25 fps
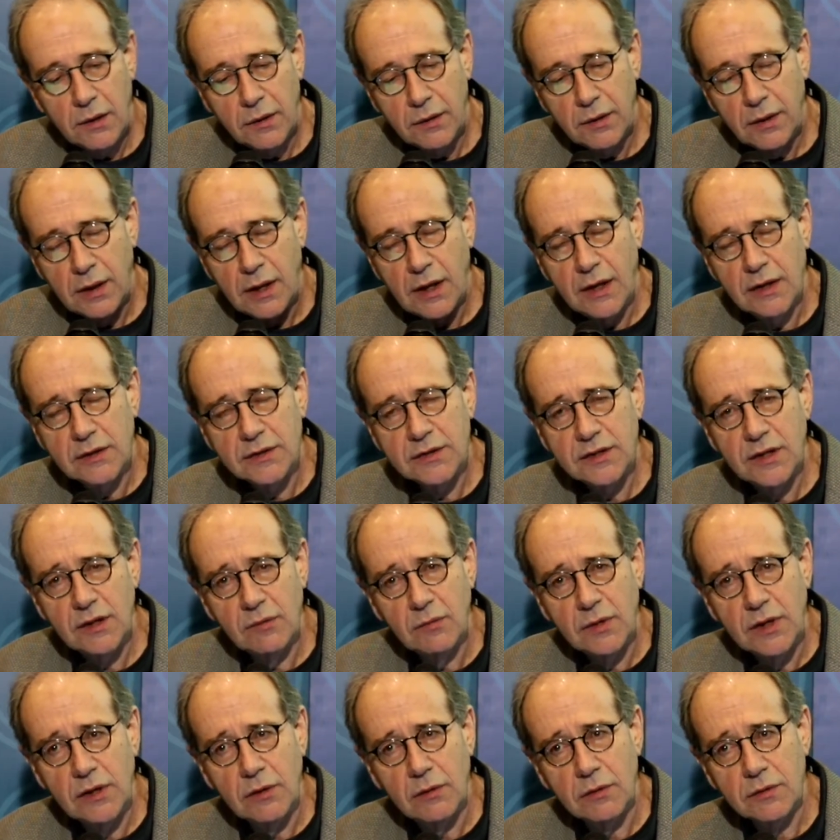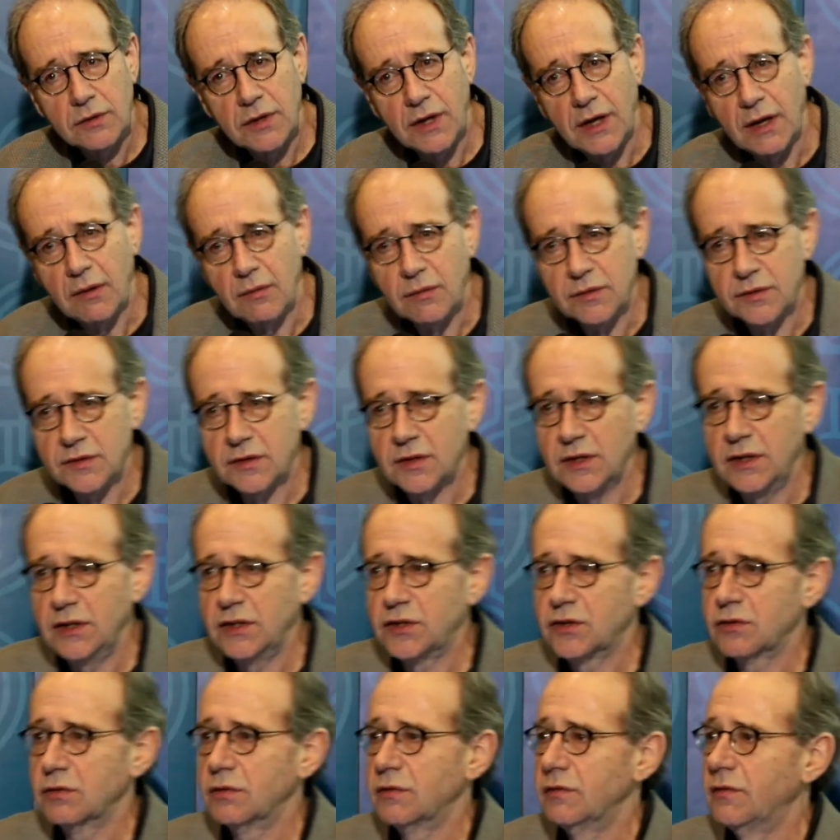Last thing we looked at was
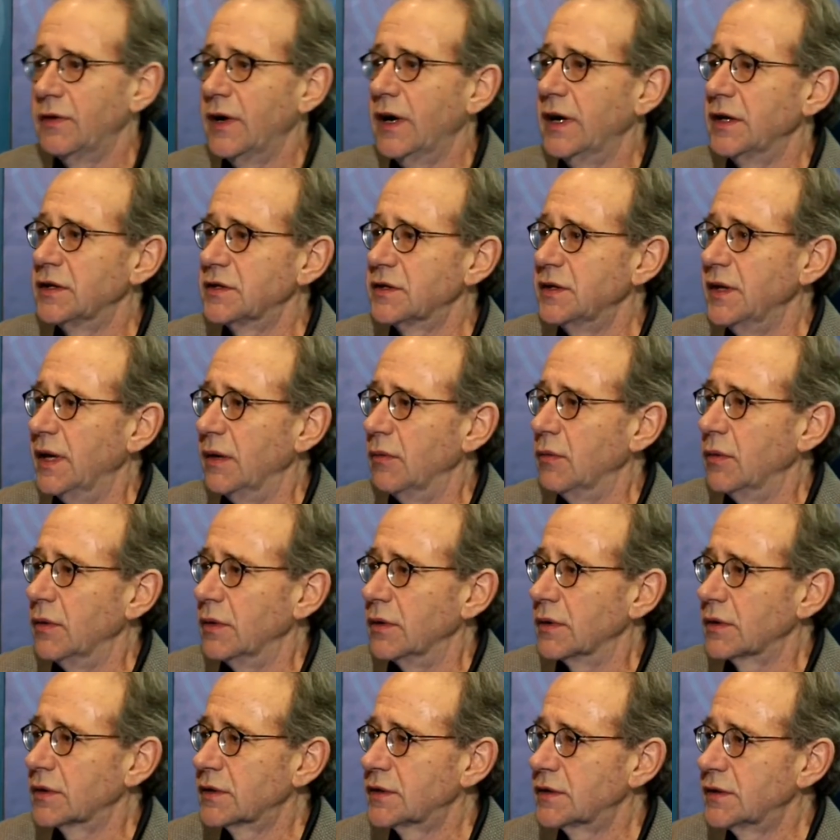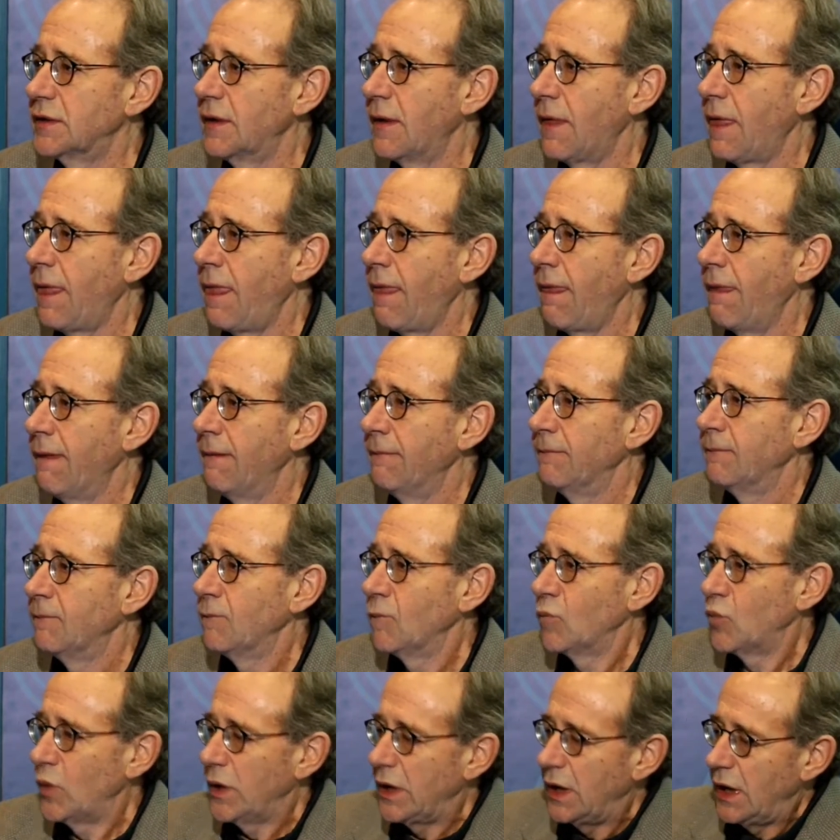teacher advice networks.
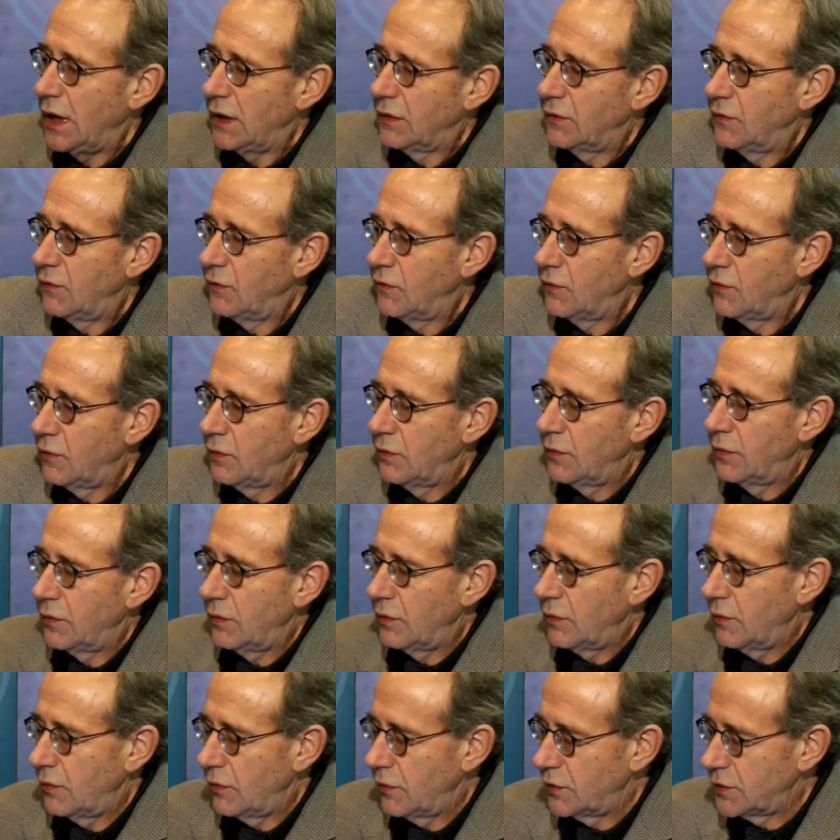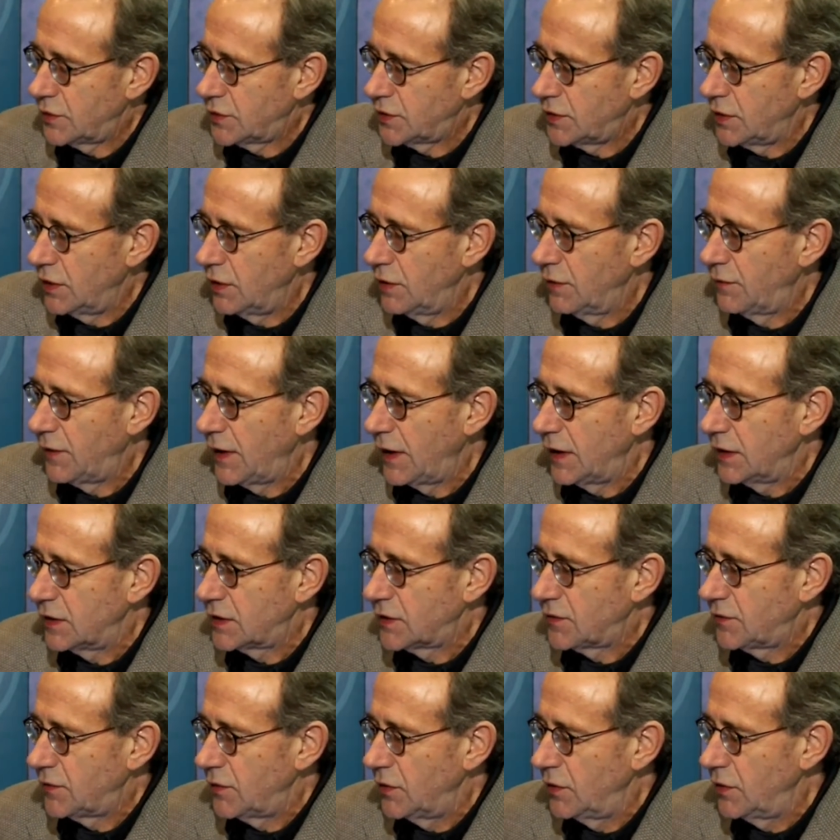We had surveys
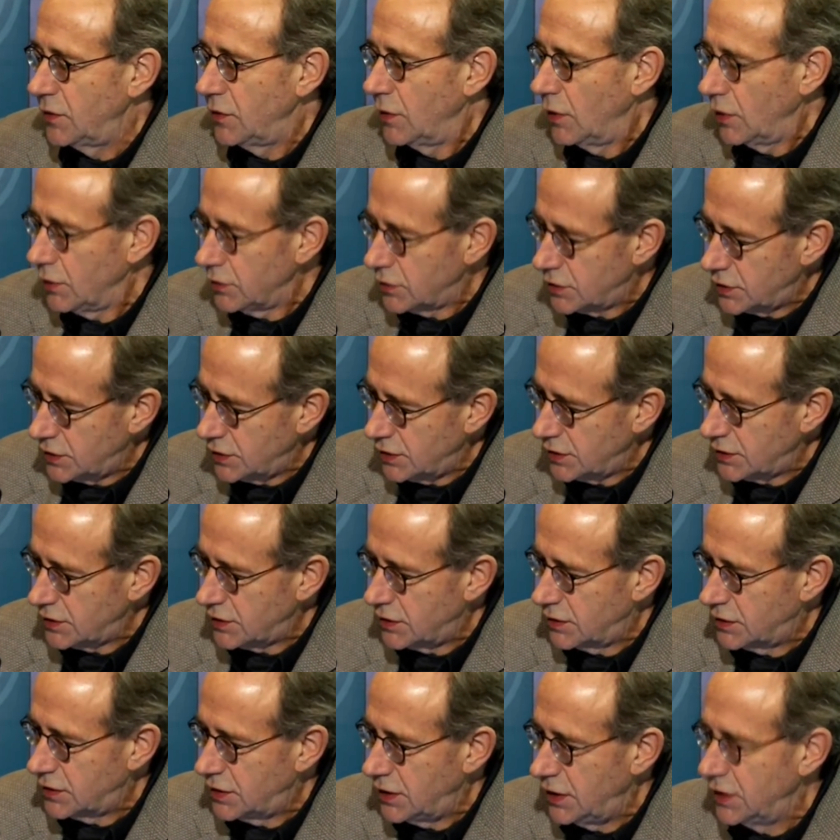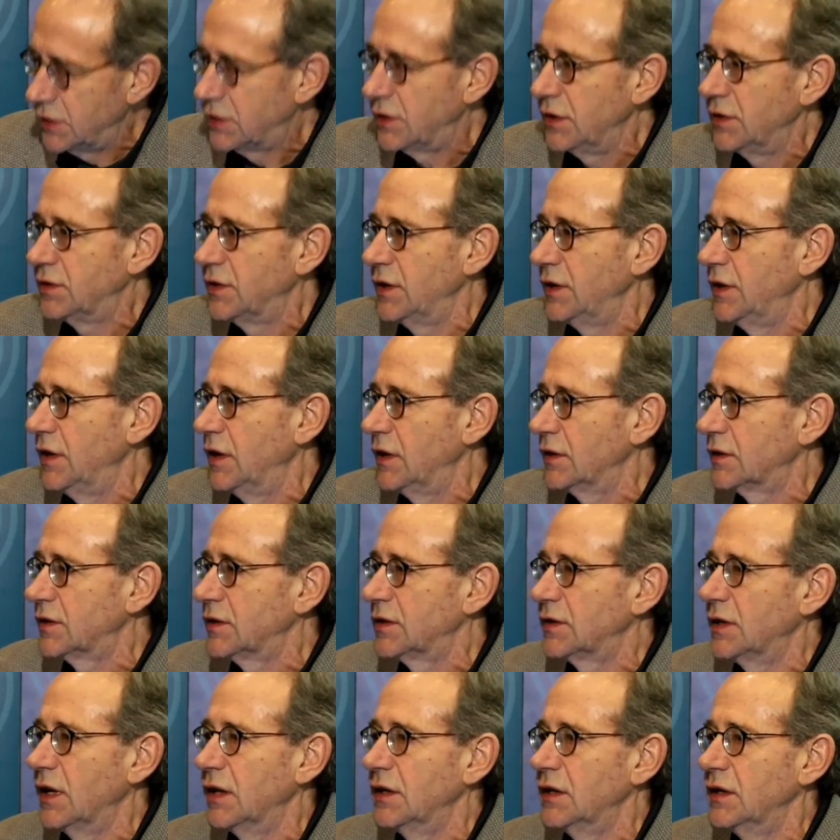for not just the teachers in our
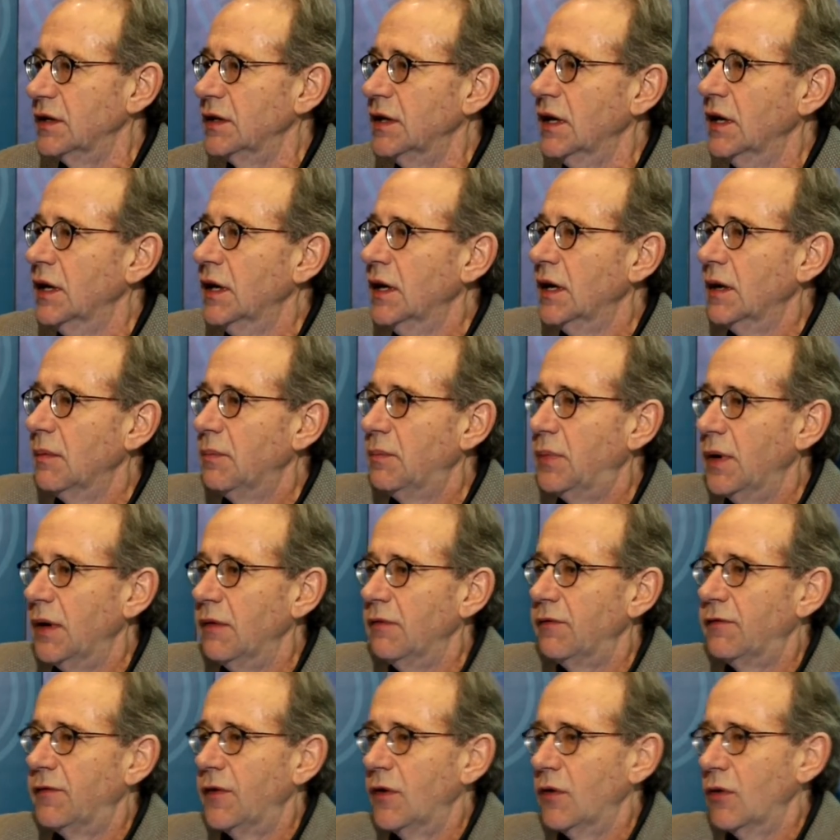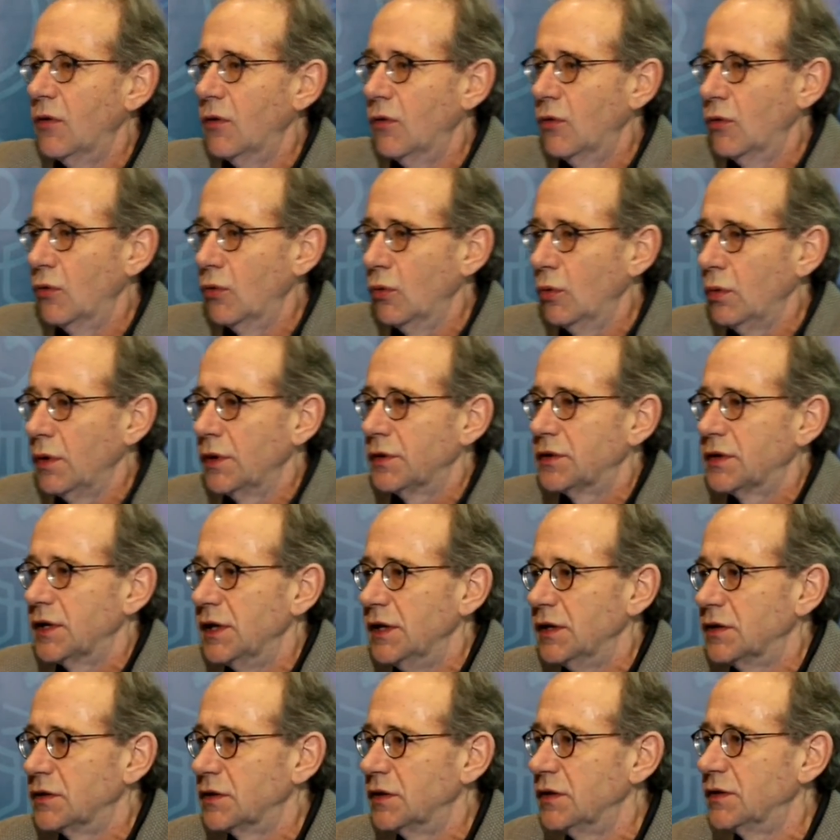study, but for all the
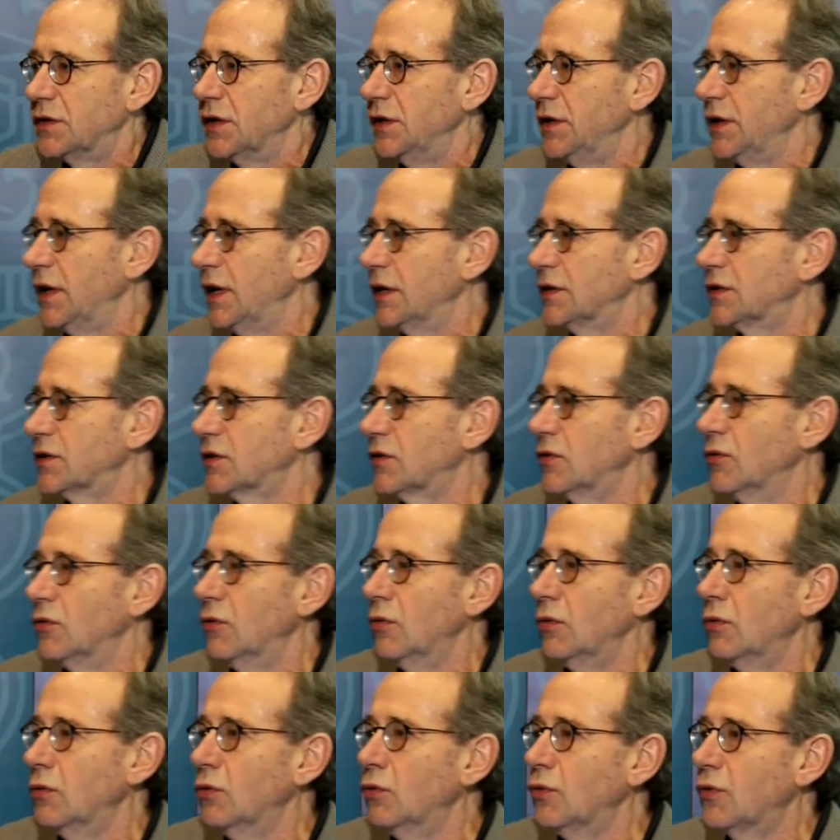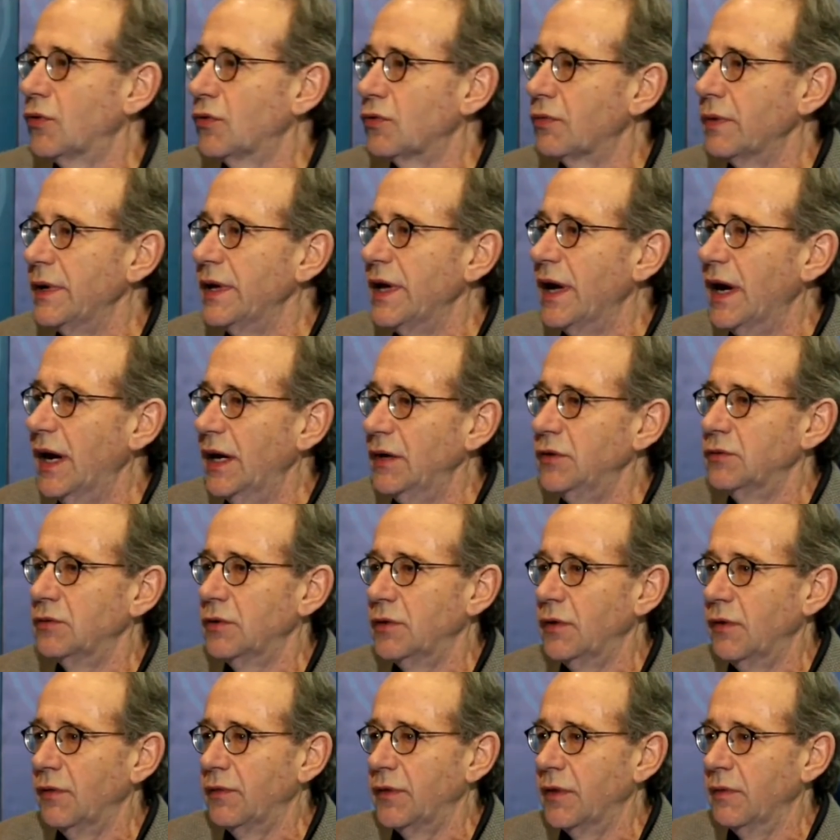teachers in their school, all 300
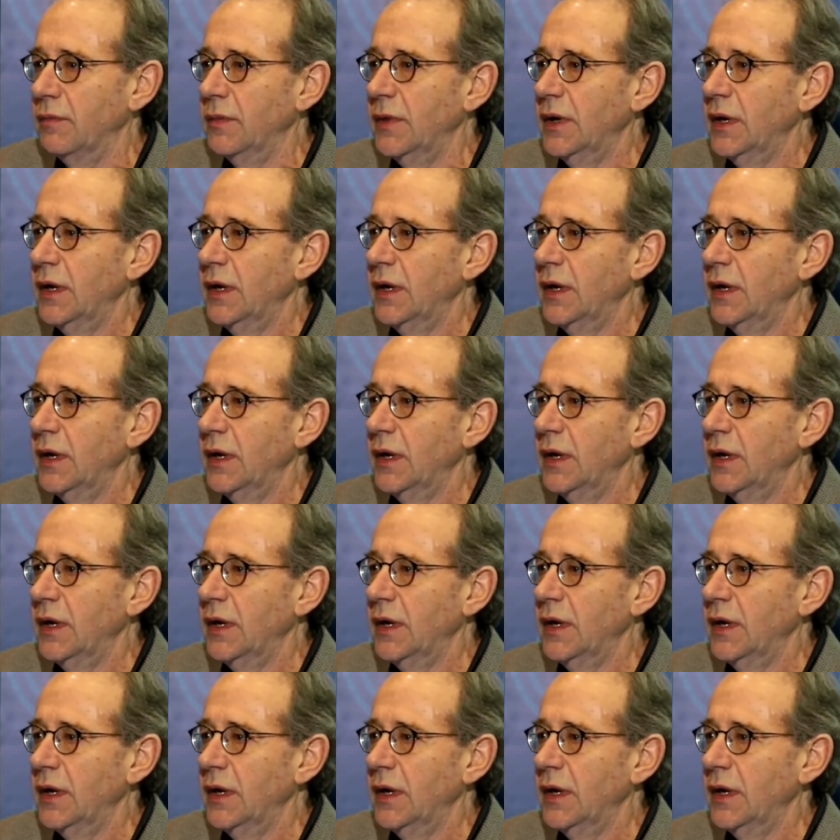of them.